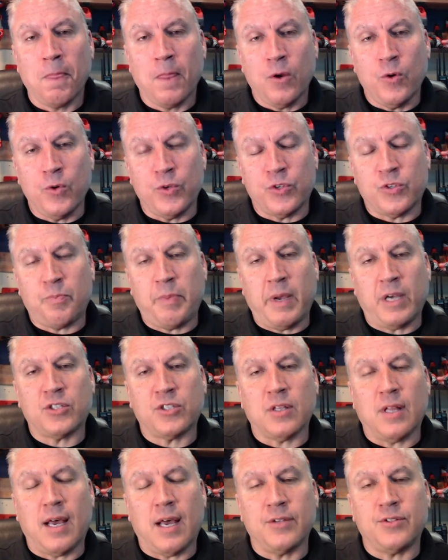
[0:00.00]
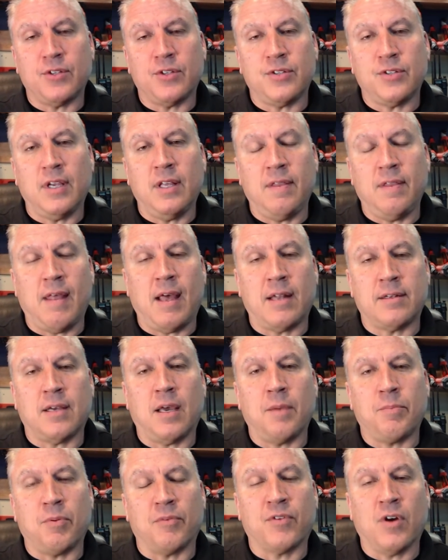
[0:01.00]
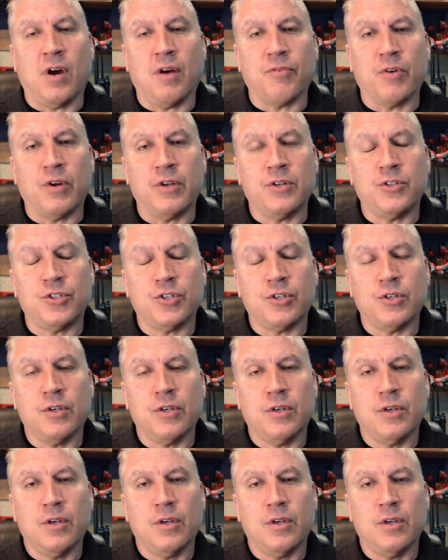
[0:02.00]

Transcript: who specializes in that type of coverage